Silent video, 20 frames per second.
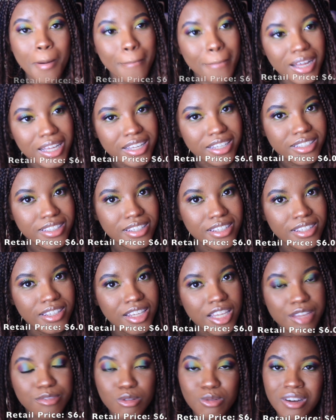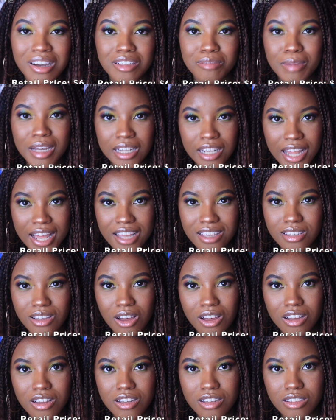But if you watch my last
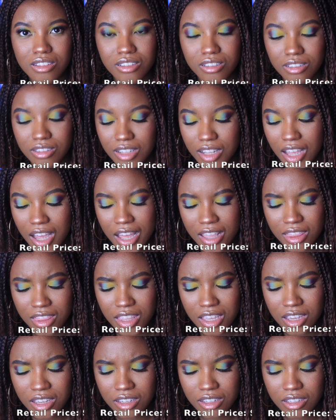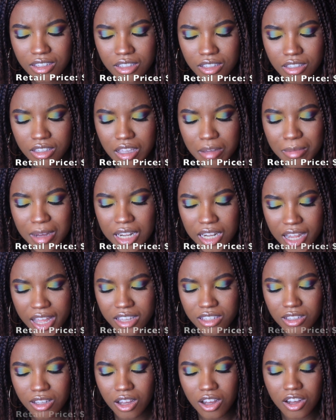haul, I think in my
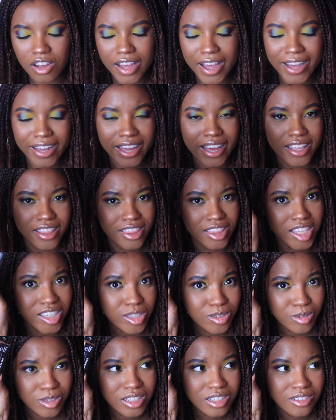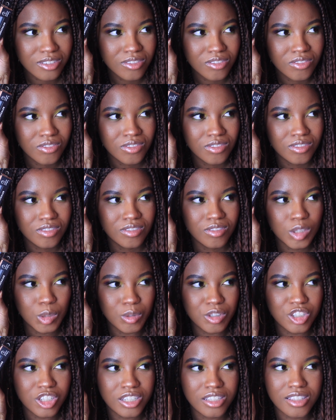last haul I got this one,
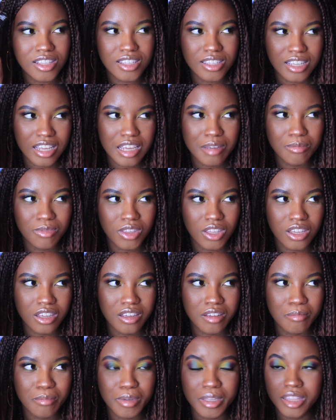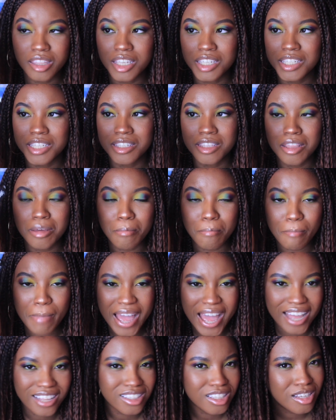which is the same thing, but this is the
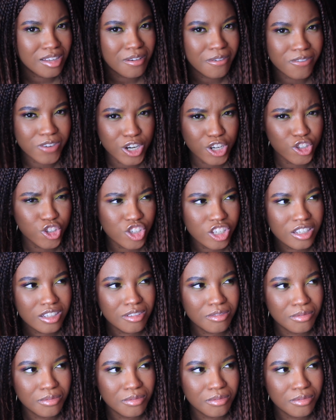matte version.